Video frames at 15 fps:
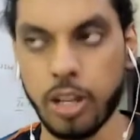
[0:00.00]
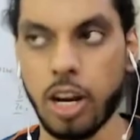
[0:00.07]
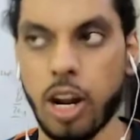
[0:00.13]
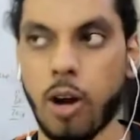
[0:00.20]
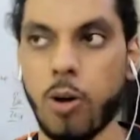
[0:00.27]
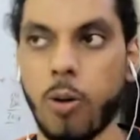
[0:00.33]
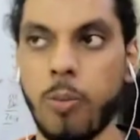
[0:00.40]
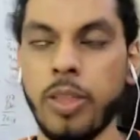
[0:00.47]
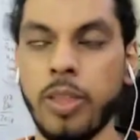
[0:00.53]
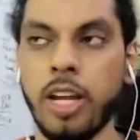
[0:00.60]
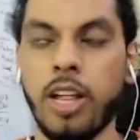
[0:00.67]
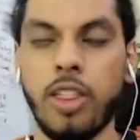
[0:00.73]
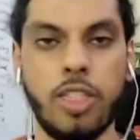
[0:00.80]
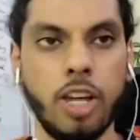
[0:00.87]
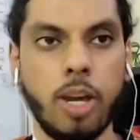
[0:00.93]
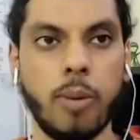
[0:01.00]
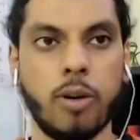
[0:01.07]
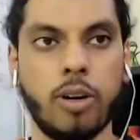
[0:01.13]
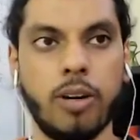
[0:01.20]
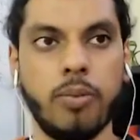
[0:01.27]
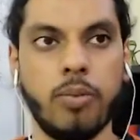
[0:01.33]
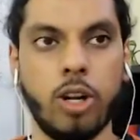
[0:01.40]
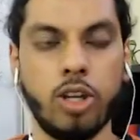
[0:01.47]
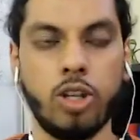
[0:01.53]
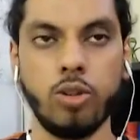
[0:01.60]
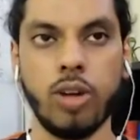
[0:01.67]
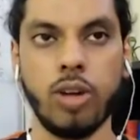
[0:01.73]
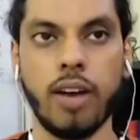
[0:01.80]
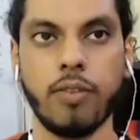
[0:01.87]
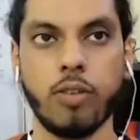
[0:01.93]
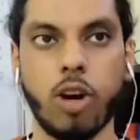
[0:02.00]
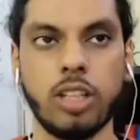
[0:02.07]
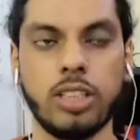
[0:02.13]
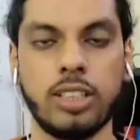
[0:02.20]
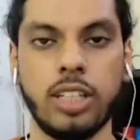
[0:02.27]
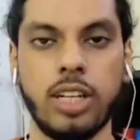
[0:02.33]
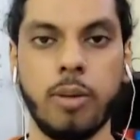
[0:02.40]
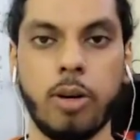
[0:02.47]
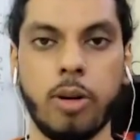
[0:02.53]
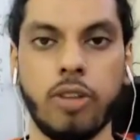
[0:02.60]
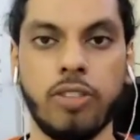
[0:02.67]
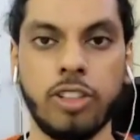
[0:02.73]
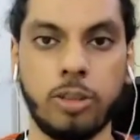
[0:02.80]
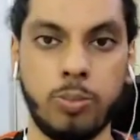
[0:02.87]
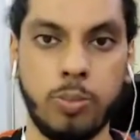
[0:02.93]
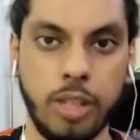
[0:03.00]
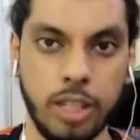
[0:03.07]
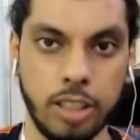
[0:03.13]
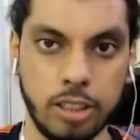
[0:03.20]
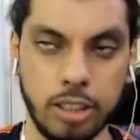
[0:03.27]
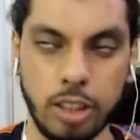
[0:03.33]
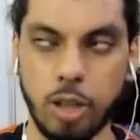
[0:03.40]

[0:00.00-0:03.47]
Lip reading: Now think about it. Now you have got certain amount of experience